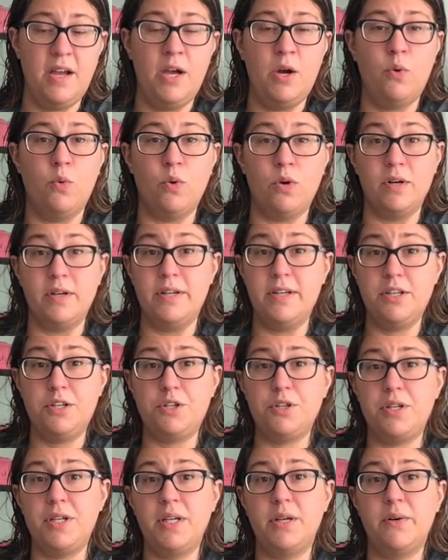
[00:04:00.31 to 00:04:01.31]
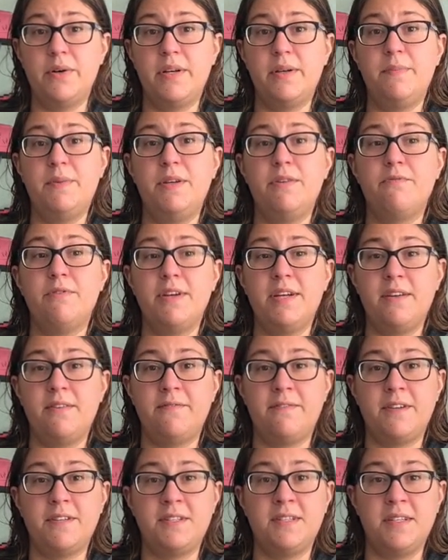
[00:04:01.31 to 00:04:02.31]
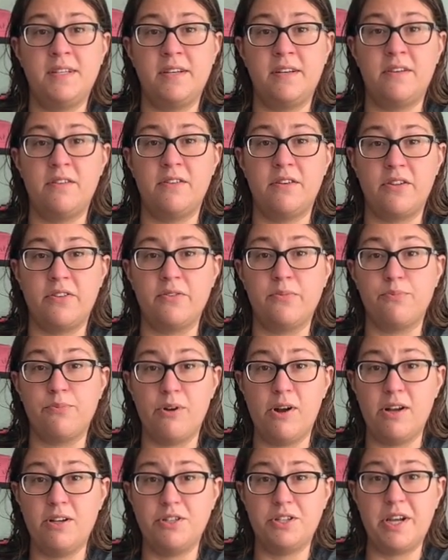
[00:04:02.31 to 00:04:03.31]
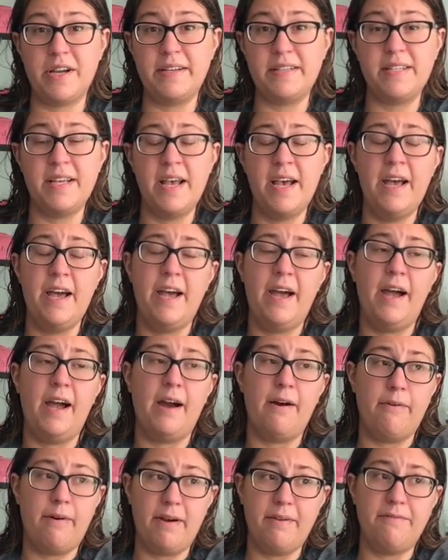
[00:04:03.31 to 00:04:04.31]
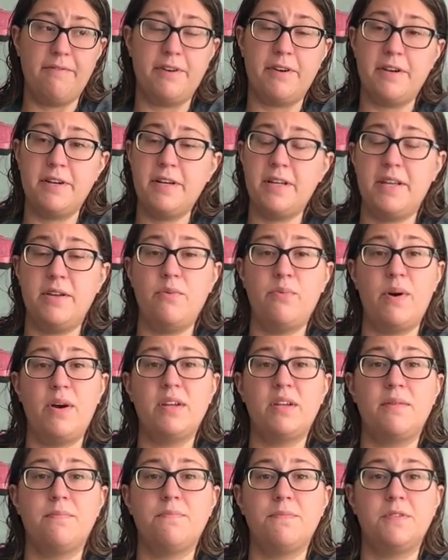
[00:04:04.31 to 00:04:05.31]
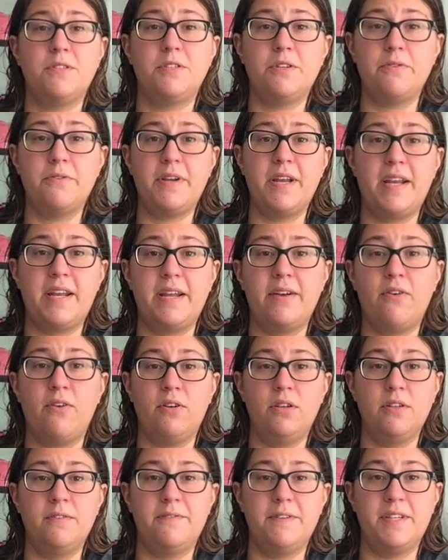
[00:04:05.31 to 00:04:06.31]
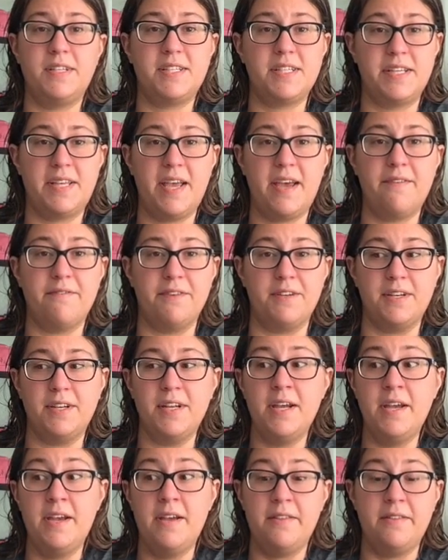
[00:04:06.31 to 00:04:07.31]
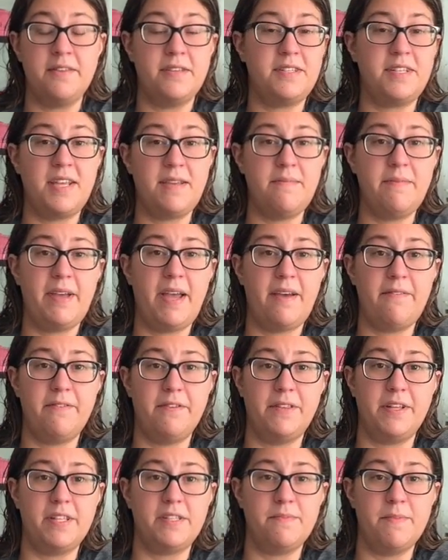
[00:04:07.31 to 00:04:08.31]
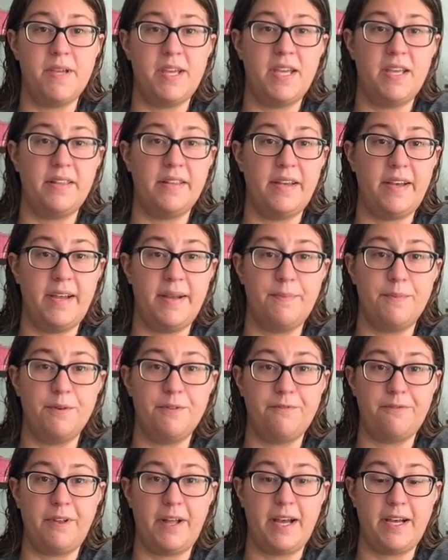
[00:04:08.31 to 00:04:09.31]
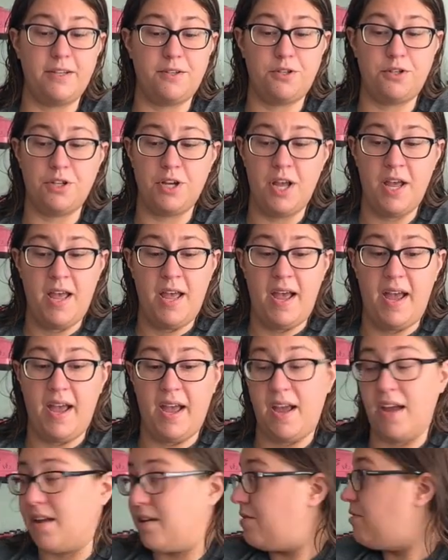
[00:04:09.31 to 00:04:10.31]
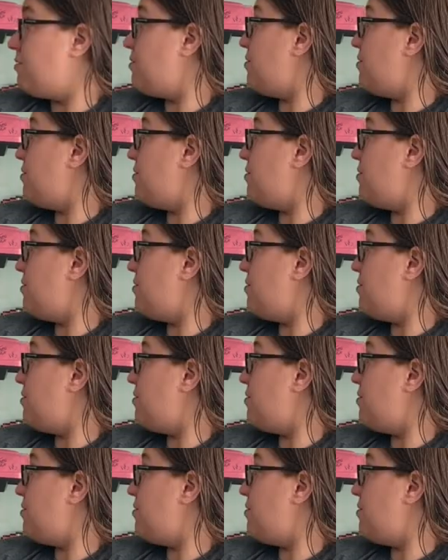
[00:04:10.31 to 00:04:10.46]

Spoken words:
were initially going to be reinvested in another project. However, he wound up donating all of it to Kevin, the same Kevin that's making the Hyper Flash and